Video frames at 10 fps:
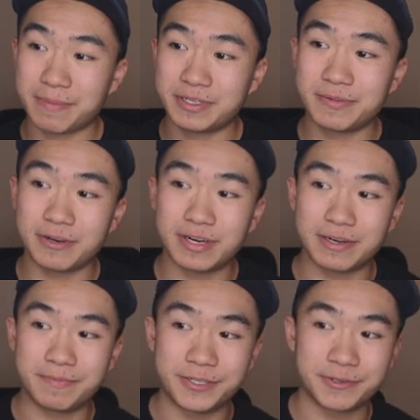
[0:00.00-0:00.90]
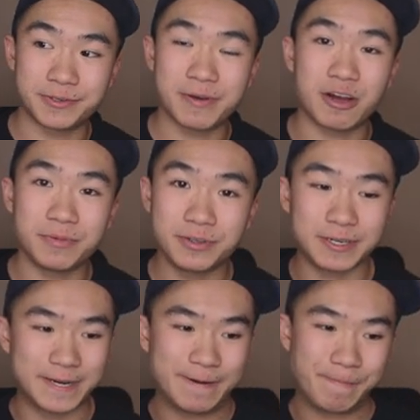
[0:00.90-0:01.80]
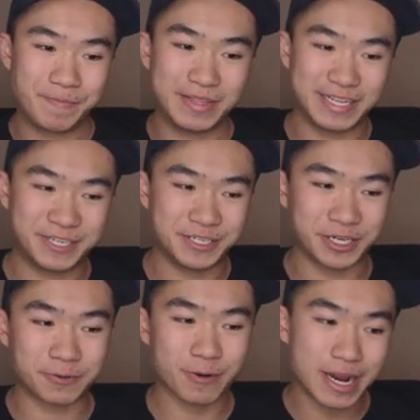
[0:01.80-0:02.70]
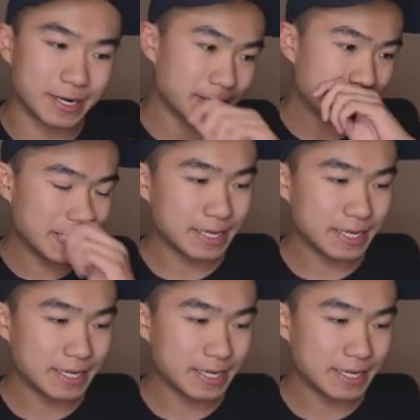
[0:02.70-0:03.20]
hyped about uh, Petrus Palmu. Um, that's just a great